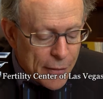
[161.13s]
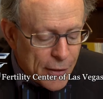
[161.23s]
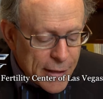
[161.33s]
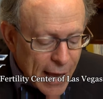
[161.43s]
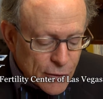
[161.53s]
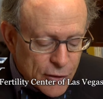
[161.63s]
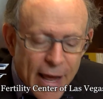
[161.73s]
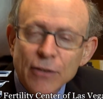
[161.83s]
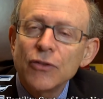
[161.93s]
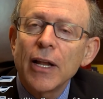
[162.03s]
The next
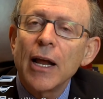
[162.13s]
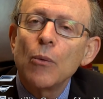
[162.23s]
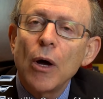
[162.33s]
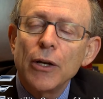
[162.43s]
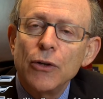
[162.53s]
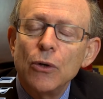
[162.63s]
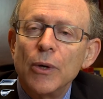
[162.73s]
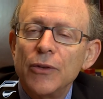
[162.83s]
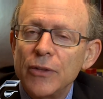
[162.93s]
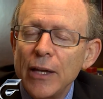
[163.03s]
test that I want to
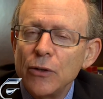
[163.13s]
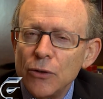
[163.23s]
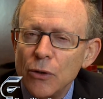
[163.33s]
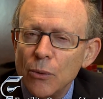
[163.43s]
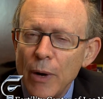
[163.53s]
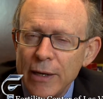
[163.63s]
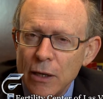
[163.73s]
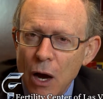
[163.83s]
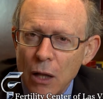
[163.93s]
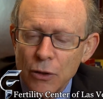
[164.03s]
do is send you to the
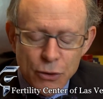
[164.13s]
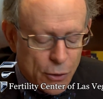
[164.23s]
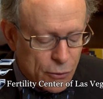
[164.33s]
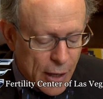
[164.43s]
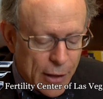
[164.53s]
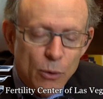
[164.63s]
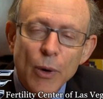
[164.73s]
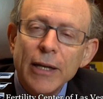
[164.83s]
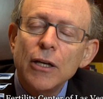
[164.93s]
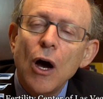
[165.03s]
radiologist, and the
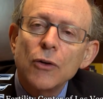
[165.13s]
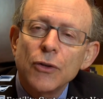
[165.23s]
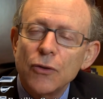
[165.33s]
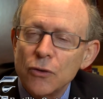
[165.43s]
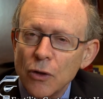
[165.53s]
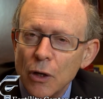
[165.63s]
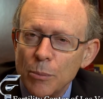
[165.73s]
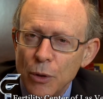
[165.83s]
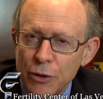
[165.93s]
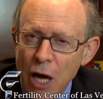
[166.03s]
radiologist is going
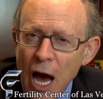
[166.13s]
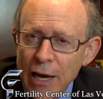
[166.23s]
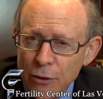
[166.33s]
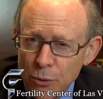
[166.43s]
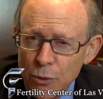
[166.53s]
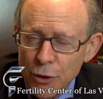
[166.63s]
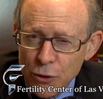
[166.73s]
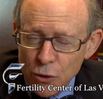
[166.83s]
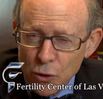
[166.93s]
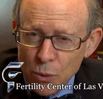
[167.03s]
to put dye through the
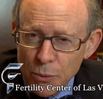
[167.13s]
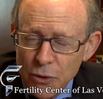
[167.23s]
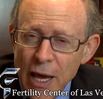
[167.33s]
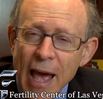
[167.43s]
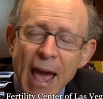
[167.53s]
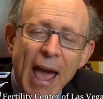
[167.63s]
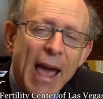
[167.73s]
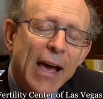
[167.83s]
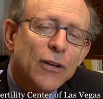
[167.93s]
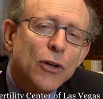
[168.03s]
tubes
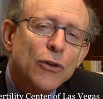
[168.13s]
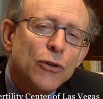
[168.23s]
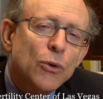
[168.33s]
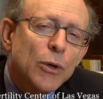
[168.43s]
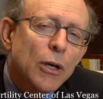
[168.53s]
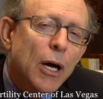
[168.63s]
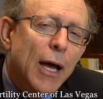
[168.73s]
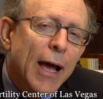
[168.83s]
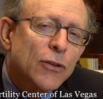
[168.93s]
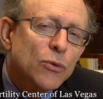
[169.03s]
and do an
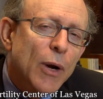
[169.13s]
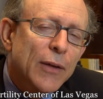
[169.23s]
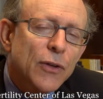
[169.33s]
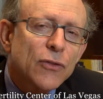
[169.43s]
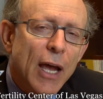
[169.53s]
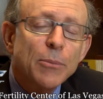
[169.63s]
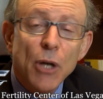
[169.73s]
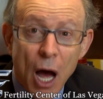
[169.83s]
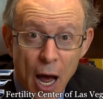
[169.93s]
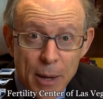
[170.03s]
x ray at the same
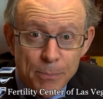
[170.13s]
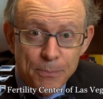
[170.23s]
time.